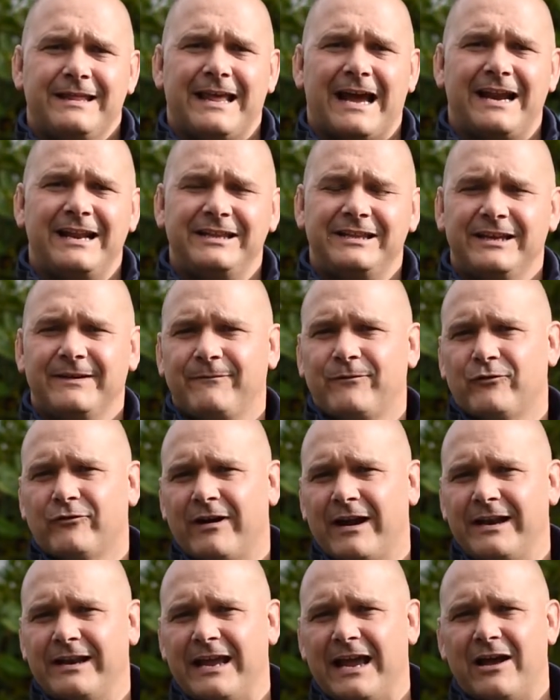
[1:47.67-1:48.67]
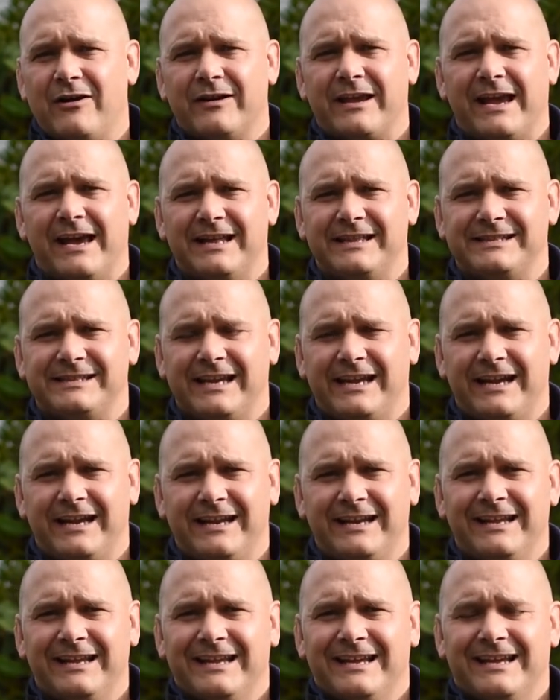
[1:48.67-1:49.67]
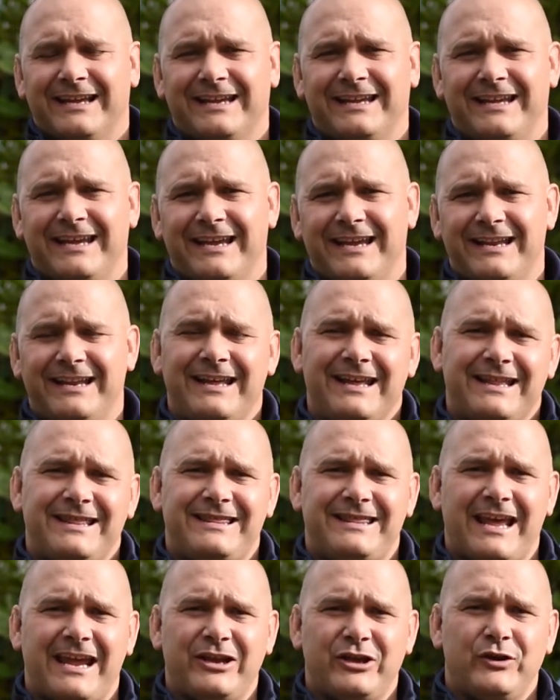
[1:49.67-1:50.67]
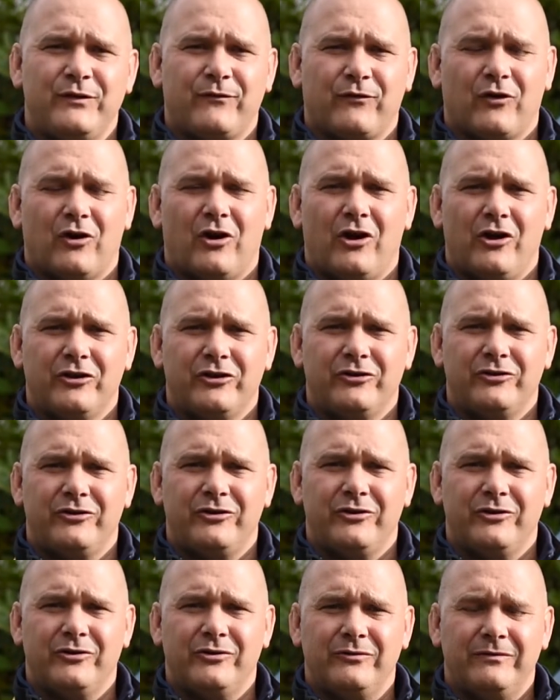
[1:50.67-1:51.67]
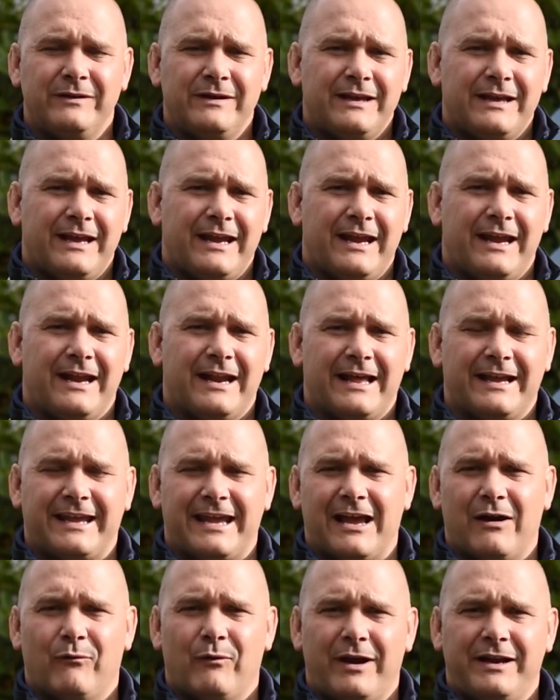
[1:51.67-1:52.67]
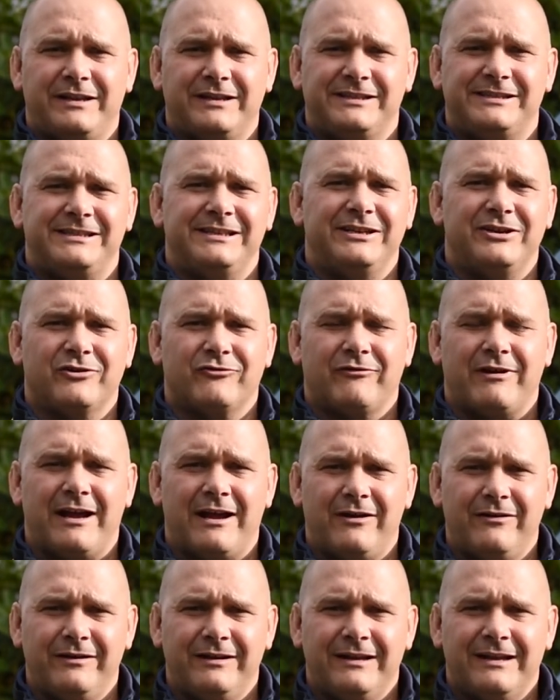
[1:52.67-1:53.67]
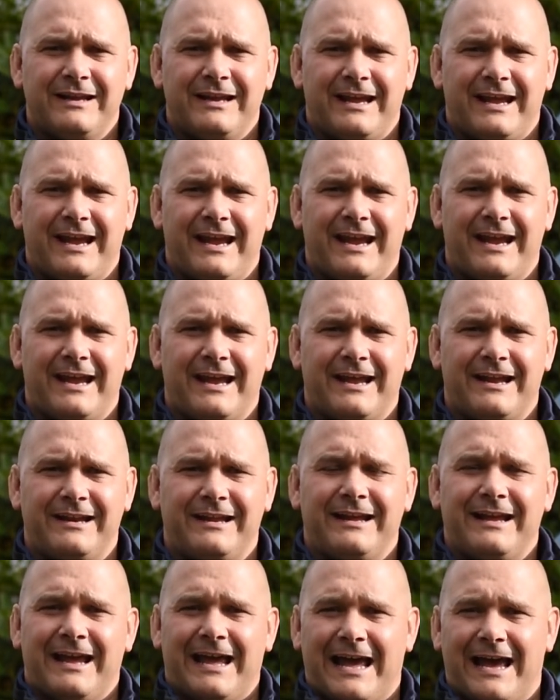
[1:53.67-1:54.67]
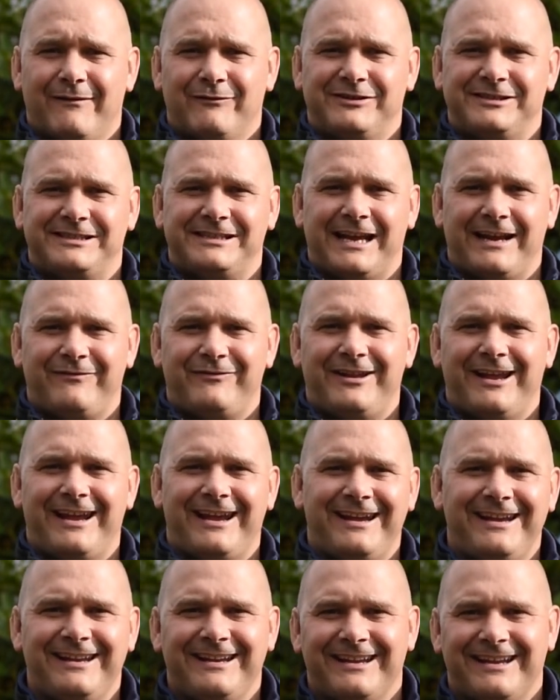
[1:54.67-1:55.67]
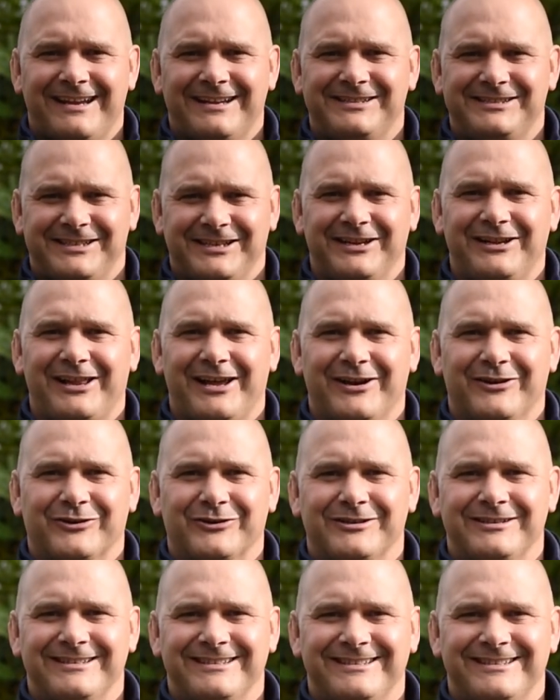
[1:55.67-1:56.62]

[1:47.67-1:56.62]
That is it for right now, Cascade. Again, thank you for all you do, and I can't wait to see you around. And have a safe day, and see you later.